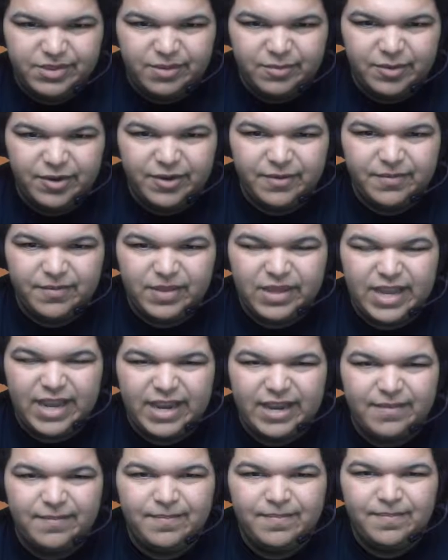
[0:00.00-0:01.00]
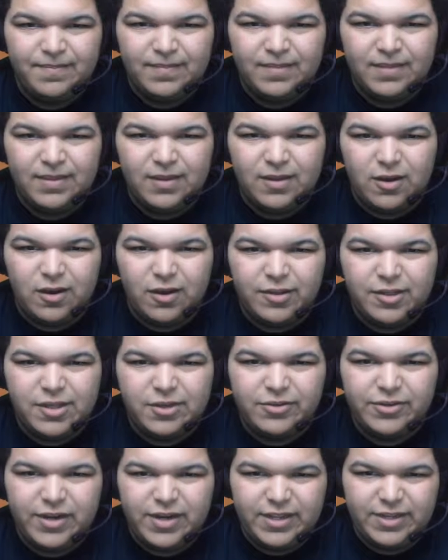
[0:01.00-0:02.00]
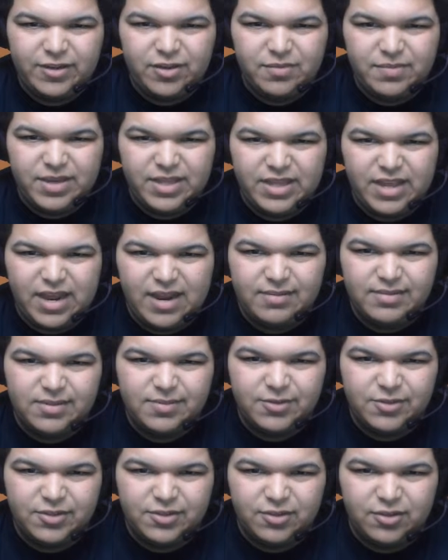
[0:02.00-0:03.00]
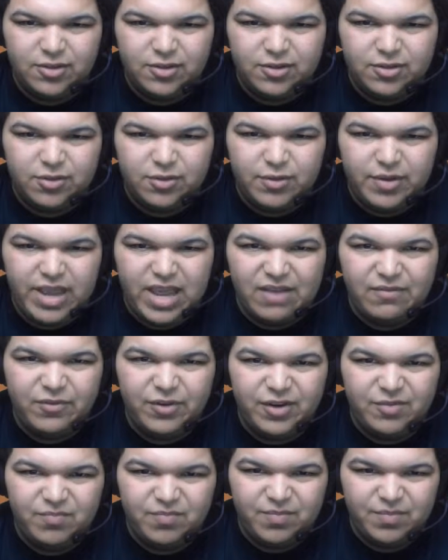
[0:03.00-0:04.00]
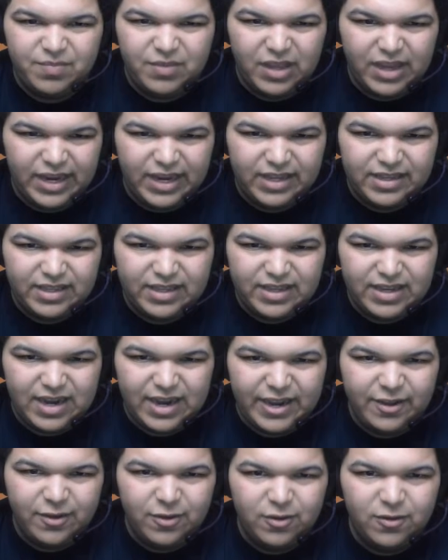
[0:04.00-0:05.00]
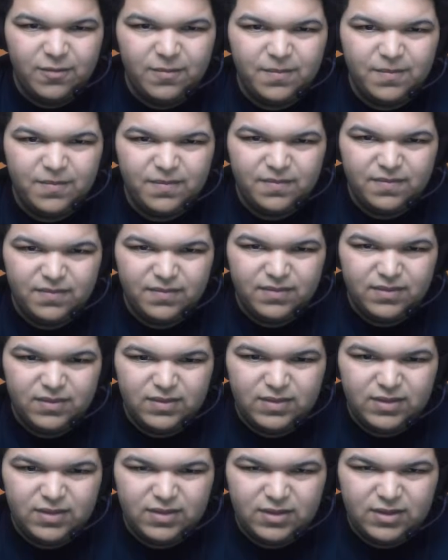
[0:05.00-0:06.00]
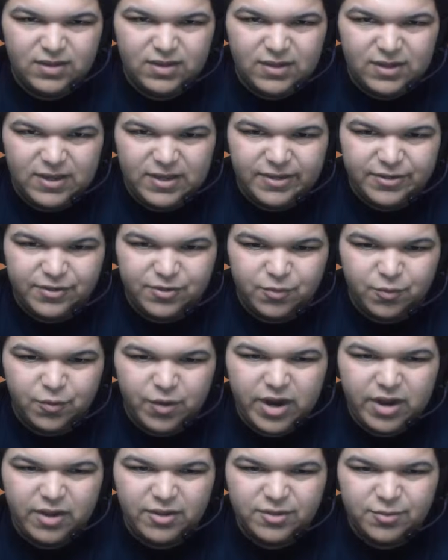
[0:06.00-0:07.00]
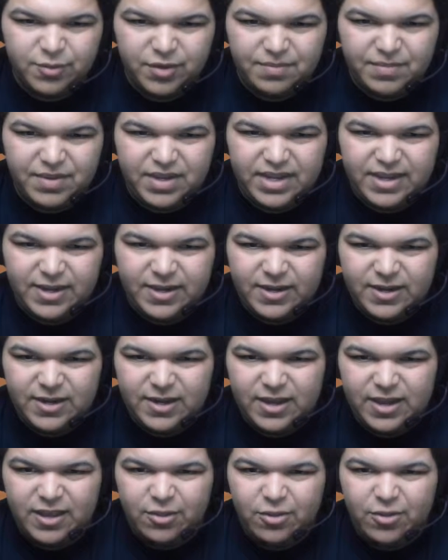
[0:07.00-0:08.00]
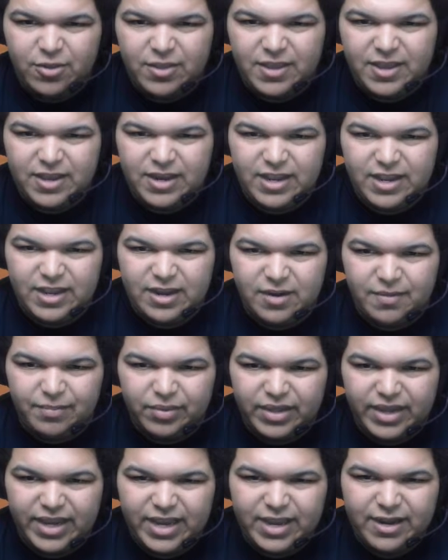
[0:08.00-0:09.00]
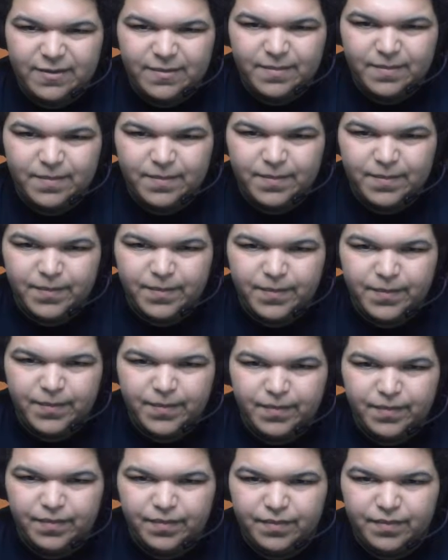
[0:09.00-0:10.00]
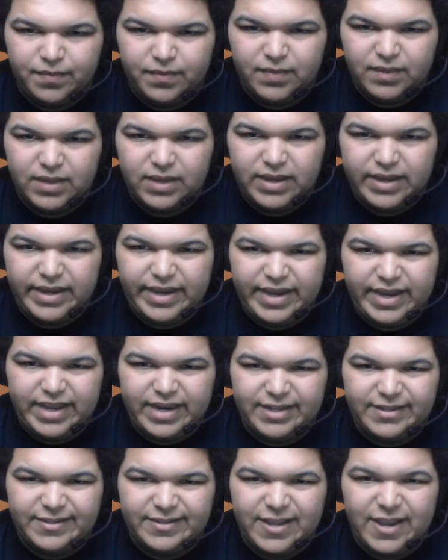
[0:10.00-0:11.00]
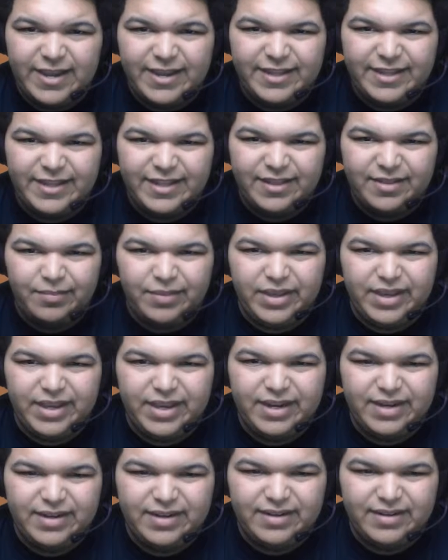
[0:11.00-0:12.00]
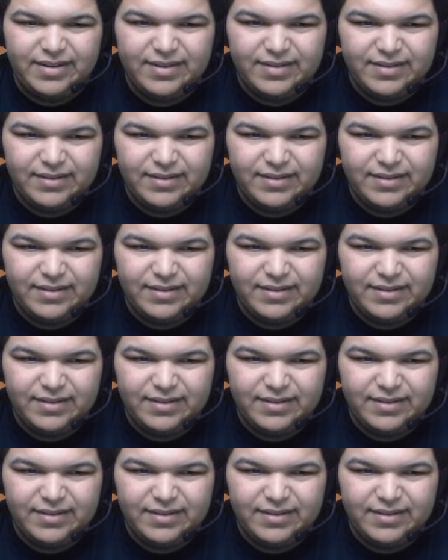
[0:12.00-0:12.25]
room somewhere. Like, are they trying to tell me that I'm supposed to look through every like tile? Because where else would it be hidden other than in a plant? And it's not hidden in the plant.